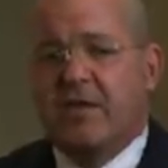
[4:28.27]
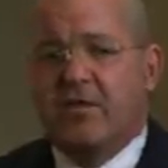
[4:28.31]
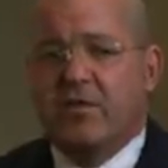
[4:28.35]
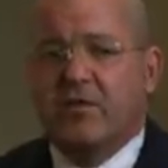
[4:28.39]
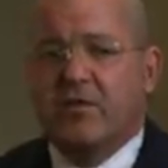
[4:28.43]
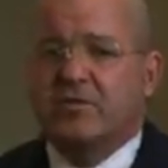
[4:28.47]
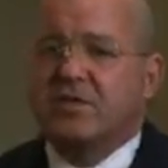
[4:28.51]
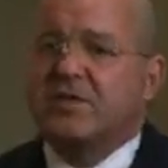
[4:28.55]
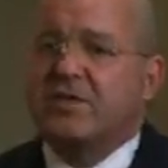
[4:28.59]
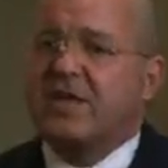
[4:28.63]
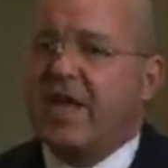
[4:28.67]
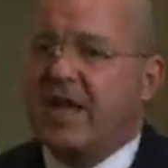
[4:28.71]

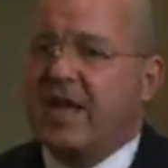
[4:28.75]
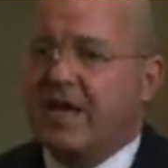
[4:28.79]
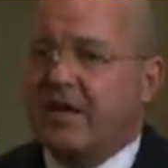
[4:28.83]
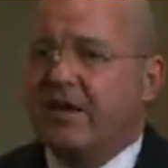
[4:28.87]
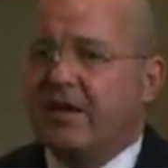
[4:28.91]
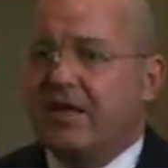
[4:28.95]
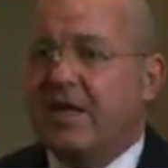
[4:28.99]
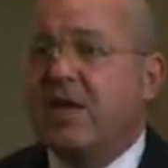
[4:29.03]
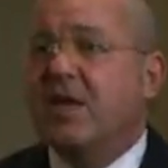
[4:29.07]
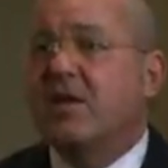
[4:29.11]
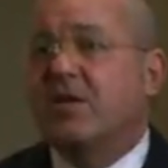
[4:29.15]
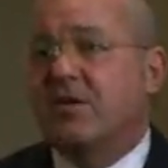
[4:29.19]
Those take
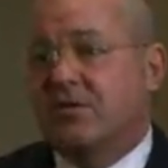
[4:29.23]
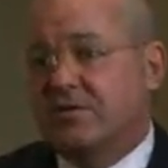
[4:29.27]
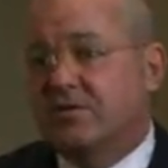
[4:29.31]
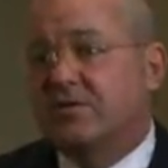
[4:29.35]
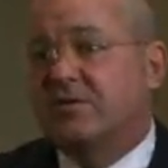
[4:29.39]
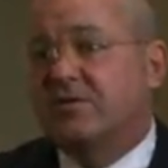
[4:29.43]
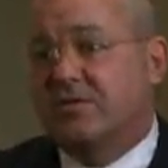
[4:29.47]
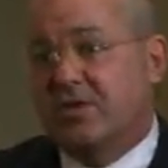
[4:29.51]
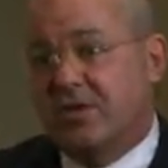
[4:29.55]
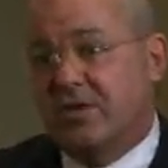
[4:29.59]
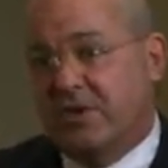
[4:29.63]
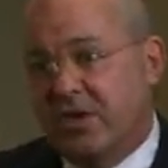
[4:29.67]

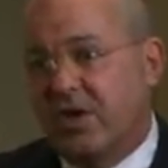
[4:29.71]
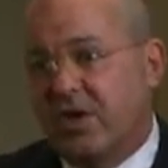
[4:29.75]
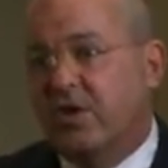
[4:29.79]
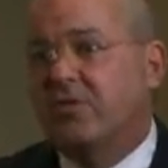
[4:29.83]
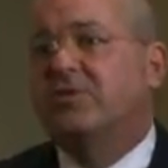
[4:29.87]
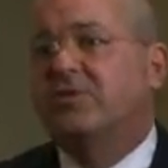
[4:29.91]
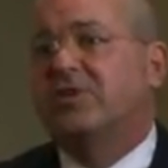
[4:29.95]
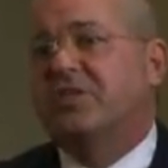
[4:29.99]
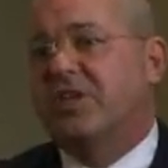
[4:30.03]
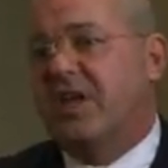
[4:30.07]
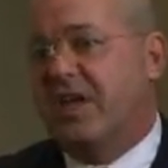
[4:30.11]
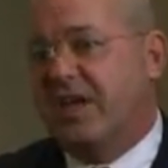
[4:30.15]
years to
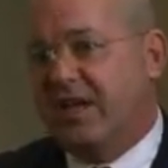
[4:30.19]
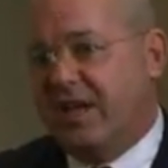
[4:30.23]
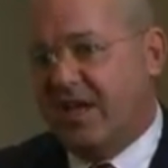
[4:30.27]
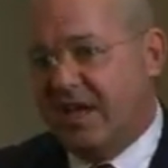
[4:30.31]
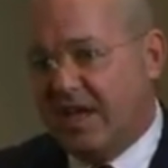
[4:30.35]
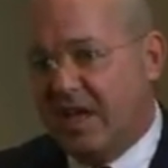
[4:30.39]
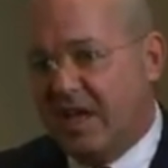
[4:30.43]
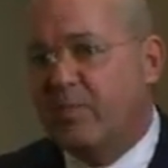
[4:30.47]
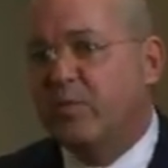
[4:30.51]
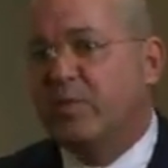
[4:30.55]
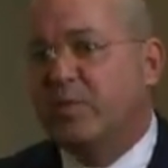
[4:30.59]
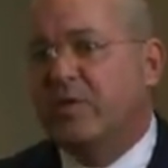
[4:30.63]
negotiate
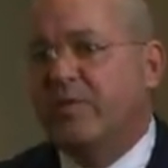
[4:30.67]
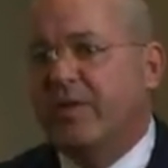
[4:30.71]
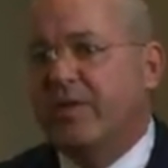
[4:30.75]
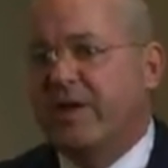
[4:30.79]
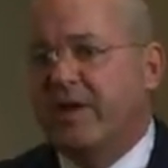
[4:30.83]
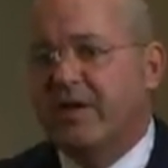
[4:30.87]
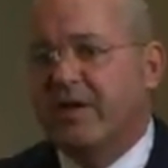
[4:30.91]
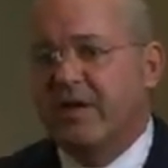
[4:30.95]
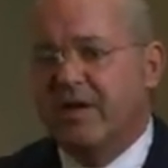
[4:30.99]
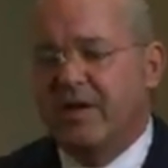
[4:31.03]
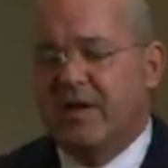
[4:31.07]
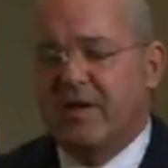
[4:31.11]
and
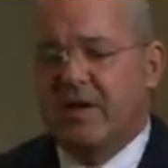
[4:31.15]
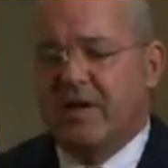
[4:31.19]
implement.